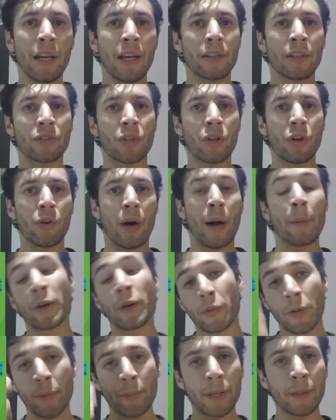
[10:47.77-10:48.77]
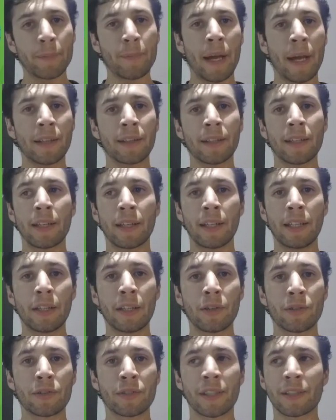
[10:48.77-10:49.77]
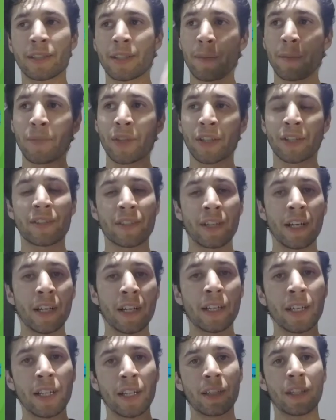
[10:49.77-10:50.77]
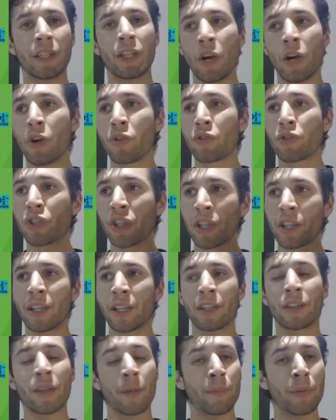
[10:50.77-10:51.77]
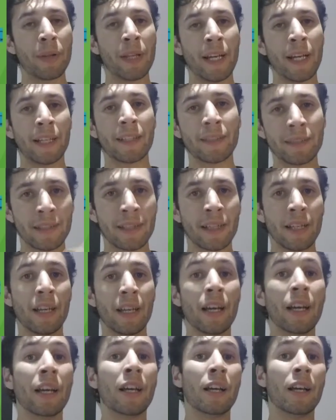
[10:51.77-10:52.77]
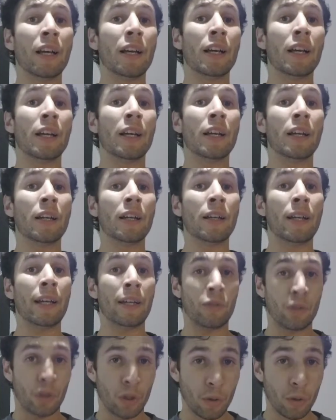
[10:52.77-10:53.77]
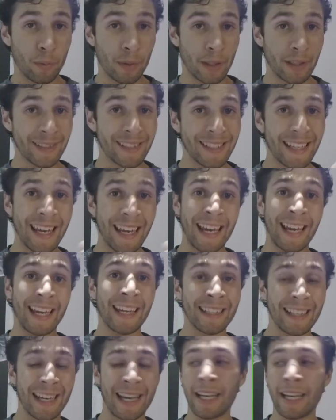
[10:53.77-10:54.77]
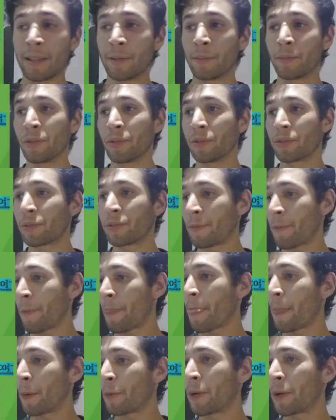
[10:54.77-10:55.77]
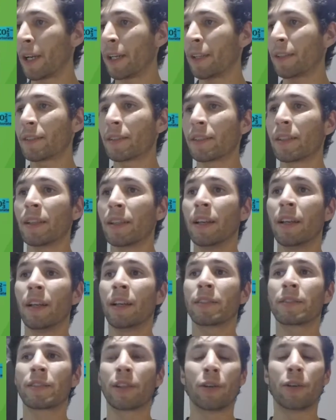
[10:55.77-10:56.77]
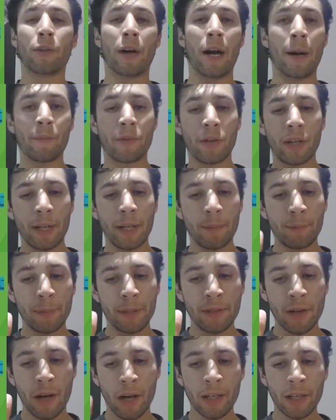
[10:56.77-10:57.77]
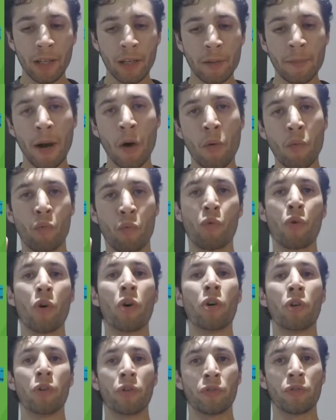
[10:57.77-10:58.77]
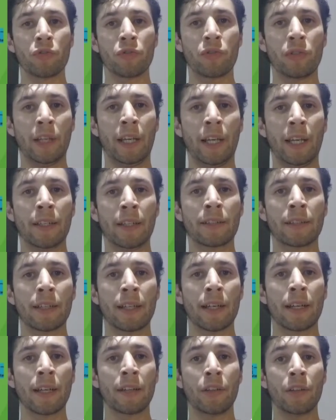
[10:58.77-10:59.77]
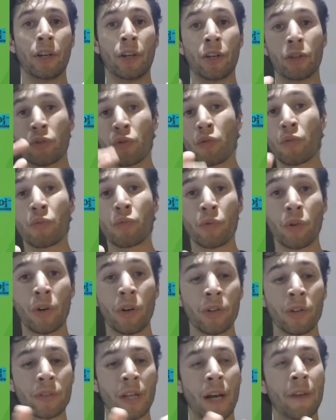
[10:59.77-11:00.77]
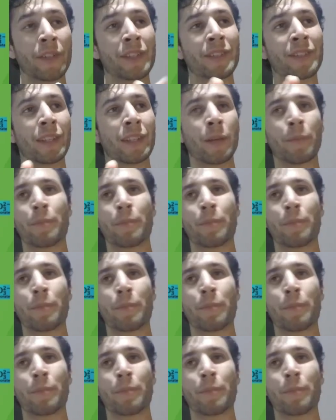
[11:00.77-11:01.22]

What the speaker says: So I'm going to repeat back the ecosystem: the sun, the ocean, the plants, humans, and animals, right? So I'm going to be talking about roles, and there are two roles. Obviously, the